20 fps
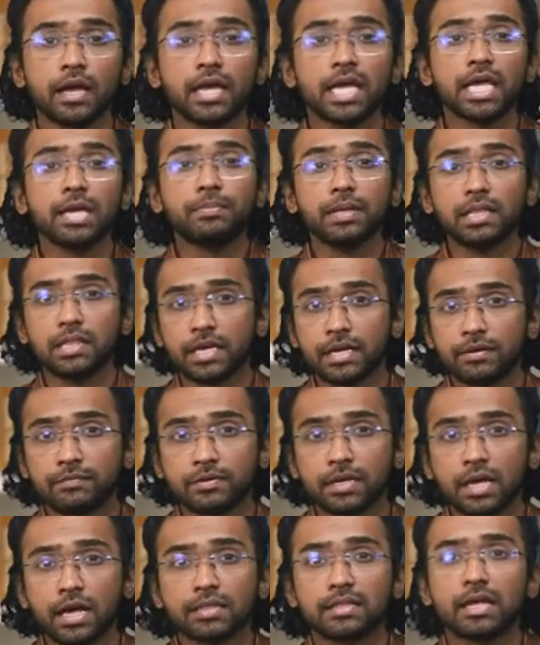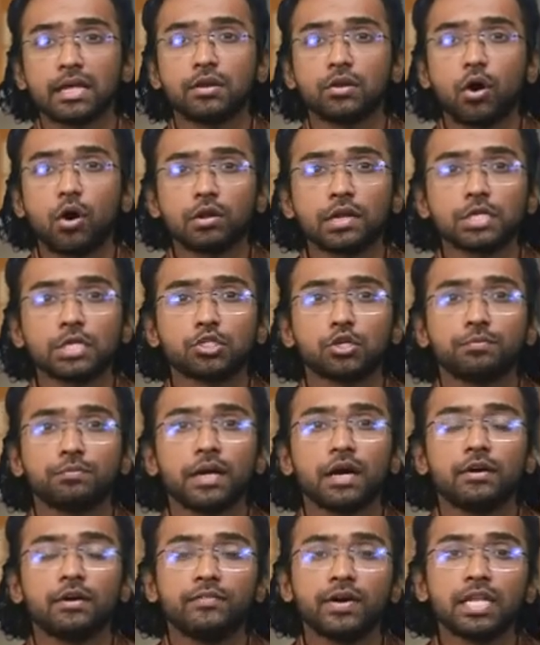He believed that knowledge should
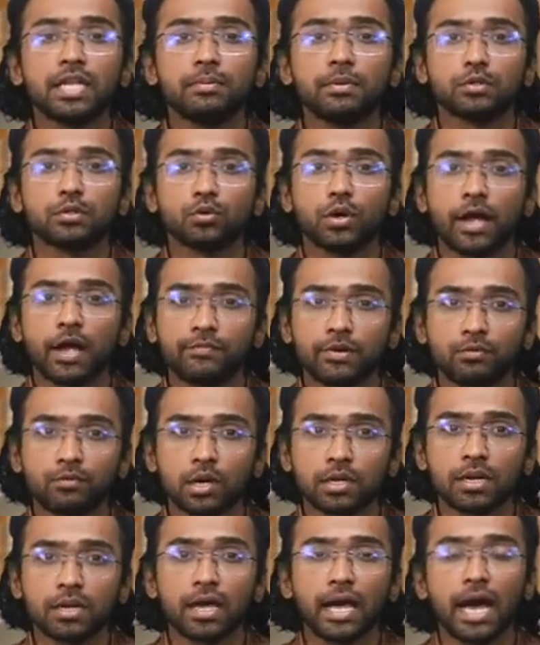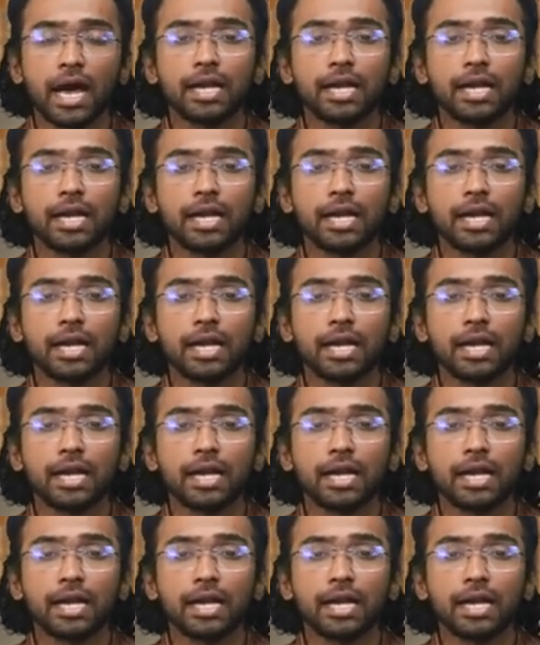be available to everyone